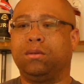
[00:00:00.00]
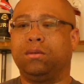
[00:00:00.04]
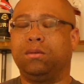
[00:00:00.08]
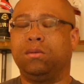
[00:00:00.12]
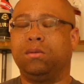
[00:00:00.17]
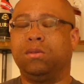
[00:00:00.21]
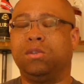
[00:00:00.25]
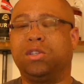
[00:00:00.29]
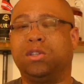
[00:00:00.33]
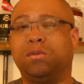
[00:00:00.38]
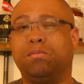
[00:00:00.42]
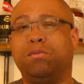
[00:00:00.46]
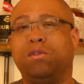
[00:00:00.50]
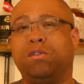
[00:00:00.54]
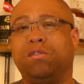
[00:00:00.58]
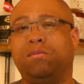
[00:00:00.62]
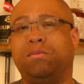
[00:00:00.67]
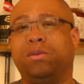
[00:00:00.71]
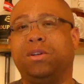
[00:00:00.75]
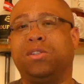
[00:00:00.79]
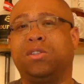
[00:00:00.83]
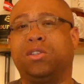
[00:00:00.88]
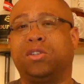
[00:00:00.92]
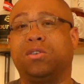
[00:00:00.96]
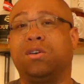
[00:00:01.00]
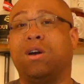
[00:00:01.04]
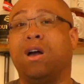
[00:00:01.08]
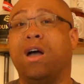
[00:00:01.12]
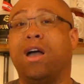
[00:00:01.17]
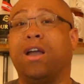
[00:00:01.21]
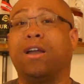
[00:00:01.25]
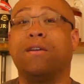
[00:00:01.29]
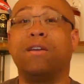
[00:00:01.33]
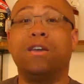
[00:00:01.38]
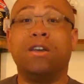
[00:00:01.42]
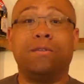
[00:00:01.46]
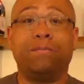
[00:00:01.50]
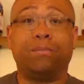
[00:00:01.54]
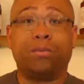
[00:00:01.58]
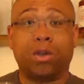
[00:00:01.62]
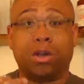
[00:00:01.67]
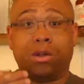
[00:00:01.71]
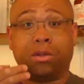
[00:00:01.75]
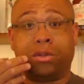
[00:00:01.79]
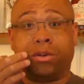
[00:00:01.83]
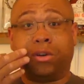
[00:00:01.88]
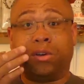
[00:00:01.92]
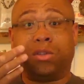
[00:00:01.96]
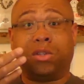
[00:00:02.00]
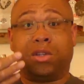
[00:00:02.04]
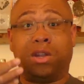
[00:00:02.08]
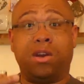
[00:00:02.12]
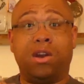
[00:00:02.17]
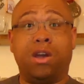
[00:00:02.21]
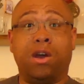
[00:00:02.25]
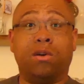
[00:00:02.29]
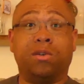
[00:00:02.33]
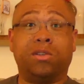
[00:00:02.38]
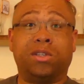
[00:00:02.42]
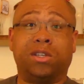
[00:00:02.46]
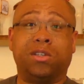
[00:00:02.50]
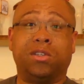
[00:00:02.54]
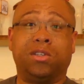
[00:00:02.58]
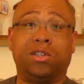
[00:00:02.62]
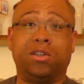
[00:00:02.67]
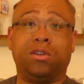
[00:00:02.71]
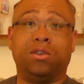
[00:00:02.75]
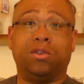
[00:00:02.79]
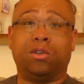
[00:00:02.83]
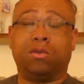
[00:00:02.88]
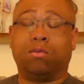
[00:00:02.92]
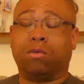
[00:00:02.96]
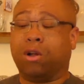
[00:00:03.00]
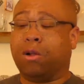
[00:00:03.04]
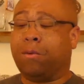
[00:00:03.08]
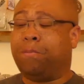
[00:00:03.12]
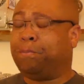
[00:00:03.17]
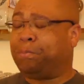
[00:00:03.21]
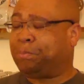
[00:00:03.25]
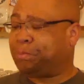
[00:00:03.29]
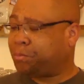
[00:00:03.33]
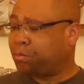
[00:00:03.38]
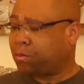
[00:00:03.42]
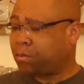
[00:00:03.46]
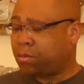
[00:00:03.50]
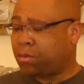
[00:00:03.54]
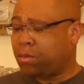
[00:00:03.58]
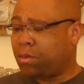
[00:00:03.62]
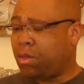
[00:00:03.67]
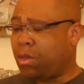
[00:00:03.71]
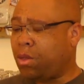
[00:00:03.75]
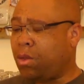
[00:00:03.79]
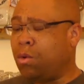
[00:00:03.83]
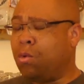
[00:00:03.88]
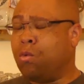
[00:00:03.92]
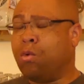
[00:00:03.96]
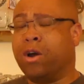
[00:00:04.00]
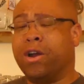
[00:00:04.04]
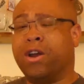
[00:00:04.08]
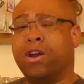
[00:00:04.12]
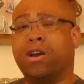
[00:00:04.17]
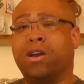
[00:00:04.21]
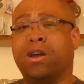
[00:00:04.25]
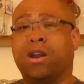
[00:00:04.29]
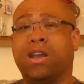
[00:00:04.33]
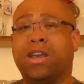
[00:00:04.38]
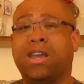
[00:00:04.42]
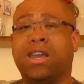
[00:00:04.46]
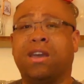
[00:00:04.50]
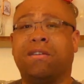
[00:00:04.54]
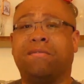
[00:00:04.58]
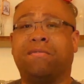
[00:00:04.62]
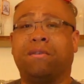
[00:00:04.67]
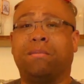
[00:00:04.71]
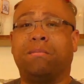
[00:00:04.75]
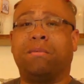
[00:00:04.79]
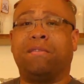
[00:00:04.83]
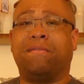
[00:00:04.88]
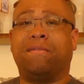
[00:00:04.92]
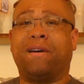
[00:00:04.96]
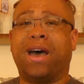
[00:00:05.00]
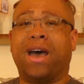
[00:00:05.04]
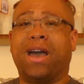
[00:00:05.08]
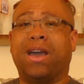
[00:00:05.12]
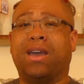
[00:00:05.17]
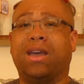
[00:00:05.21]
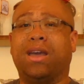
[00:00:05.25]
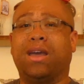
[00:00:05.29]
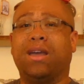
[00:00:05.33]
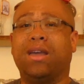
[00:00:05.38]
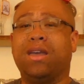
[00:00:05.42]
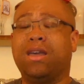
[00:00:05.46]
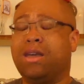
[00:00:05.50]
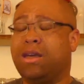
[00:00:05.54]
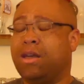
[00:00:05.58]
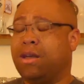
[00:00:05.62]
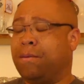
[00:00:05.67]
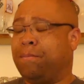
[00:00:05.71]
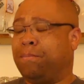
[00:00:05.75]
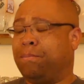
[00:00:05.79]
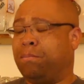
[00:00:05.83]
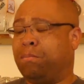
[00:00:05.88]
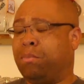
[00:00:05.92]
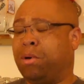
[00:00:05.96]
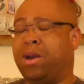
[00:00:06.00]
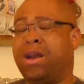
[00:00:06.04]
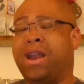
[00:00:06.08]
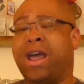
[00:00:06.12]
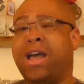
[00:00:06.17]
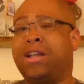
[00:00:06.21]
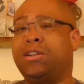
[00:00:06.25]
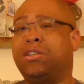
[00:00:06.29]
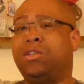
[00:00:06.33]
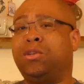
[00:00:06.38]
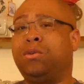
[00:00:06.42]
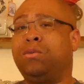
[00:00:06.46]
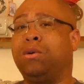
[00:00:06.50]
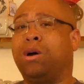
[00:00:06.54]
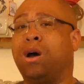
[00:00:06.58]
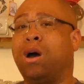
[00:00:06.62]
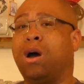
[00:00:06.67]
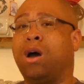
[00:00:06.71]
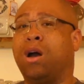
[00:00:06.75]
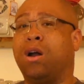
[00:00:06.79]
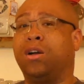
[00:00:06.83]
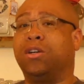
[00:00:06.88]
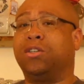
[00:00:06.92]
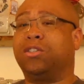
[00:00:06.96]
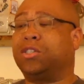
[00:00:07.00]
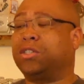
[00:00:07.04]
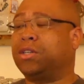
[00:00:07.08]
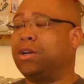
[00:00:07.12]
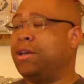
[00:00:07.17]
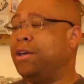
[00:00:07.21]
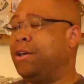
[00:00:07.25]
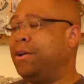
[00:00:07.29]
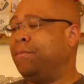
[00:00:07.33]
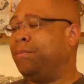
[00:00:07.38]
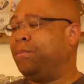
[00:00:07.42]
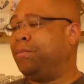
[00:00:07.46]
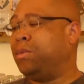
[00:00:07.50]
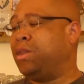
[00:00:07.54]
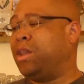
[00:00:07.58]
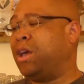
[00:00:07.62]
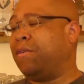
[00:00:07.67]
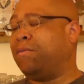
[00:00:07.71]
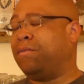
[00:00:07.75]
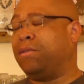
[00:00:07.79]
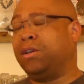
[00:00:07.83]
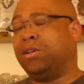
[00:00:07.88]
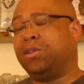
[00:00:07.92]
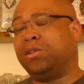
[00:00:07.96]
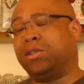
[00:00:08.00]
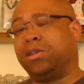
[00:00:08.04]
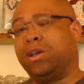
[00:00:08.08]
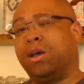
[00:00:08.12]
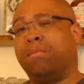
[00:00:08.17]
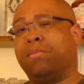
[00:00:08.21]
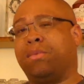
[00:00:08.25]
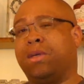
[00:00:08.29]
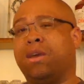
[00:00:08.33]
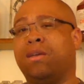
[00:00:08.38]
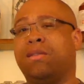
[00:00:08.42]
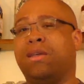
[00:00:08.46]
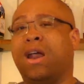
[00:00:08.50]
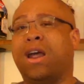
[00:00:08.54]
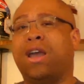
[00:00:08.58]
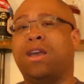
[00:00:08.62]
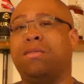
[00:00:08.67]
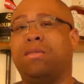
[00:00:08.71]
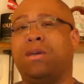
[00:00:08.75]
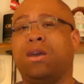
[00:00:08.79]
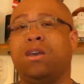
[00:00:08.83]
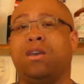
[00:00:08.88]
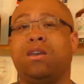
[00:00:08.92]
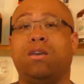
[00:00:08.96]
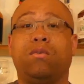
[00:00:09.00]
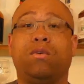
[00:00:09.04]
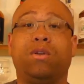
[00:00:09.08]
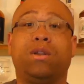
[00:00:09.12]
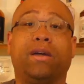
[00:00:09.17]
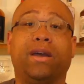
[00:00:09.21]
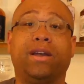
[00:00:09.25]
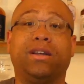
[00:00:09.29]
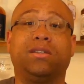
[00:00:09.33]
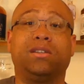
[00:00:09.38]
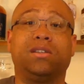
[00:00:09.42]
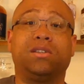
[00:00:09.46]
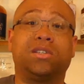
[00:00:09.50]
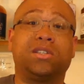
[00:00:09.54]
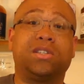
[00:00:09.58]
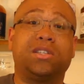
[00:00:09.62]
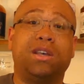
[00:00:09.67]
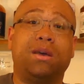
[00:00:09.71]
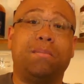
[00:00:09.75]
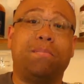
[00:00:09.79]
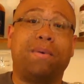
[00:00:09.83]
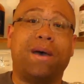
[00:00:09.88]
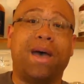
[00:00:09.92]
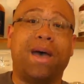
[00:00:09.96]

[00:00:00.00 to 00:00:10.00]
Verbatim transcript: Smooth but strong, clears the nose as usual, what you're going to get from a vodka. but not too harsh. Definitely something that I think you would like to sip